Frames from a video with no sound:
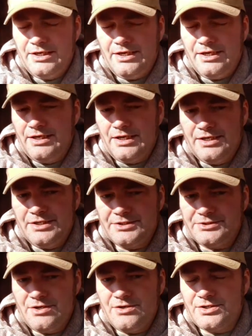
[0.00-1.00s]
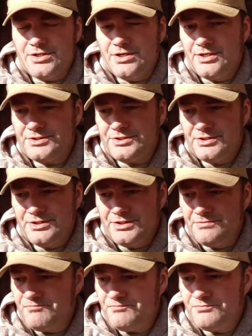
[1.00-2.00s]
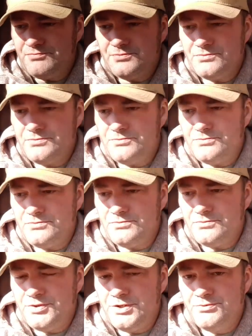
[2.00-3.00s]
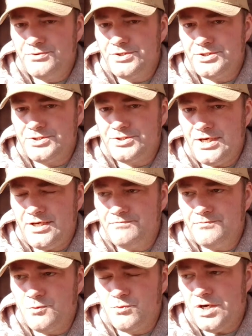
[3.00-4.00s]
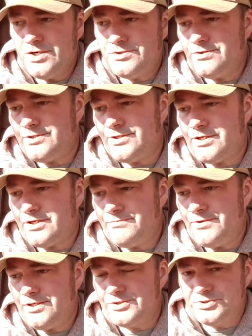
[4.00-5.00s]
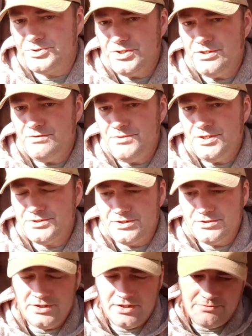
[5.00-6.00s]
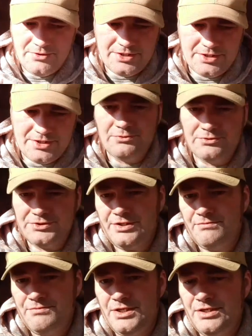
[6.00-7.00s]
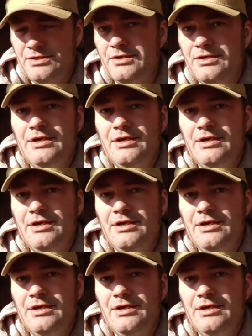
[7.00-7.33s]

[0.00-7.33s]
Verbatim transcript: and I just saw constantly people in the chat, why aren't you talking about the CME? It's a double hit CME.